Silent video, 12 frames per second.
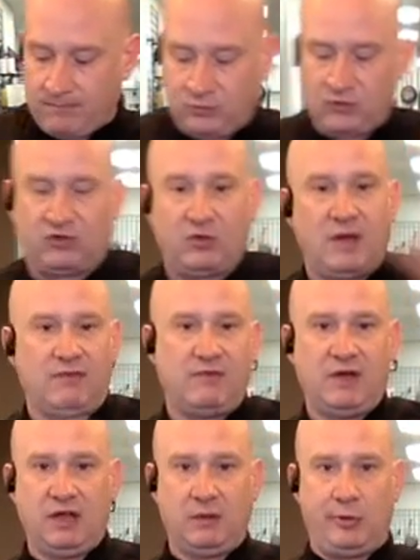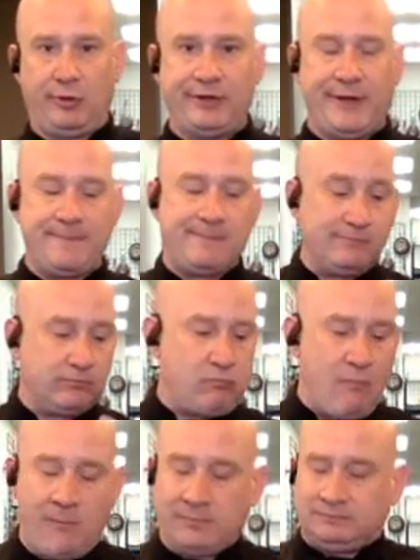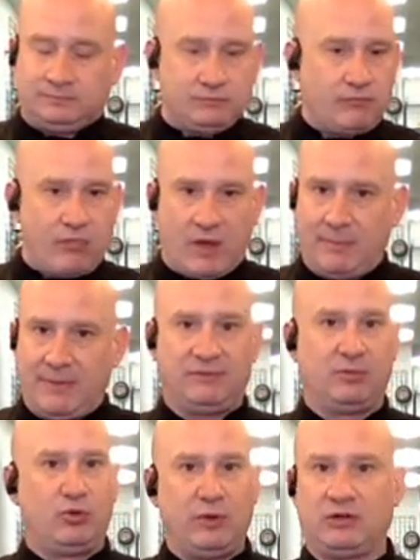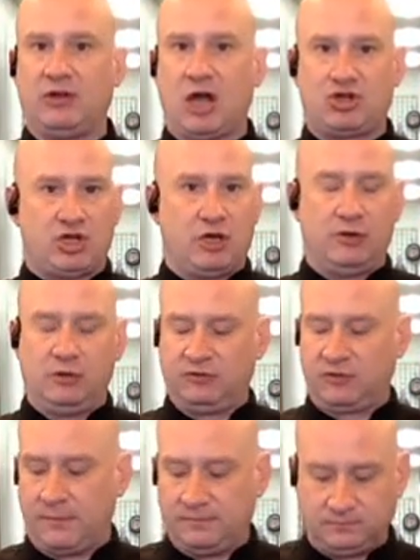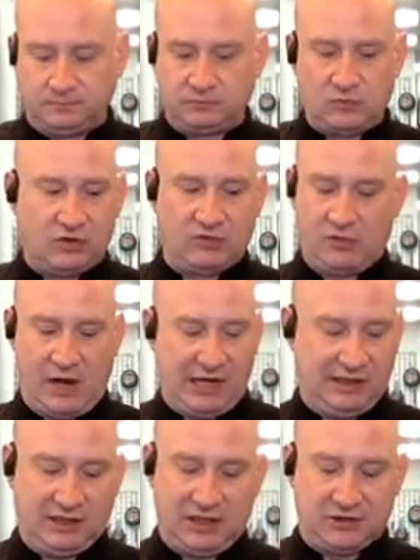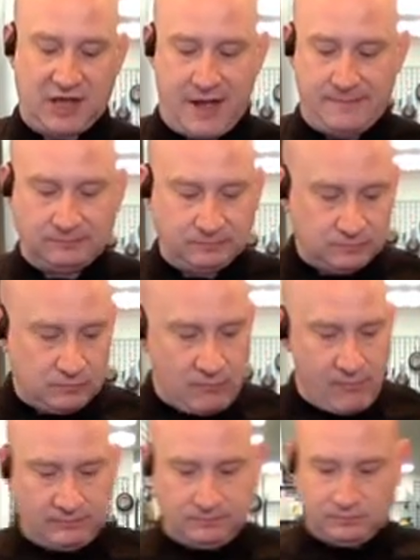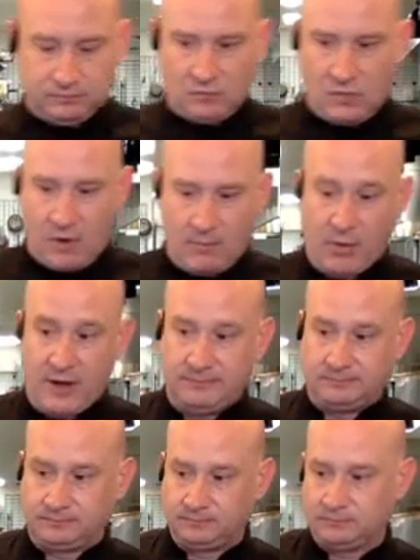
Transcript: just so we have available to make some quick nachos, anything like that. But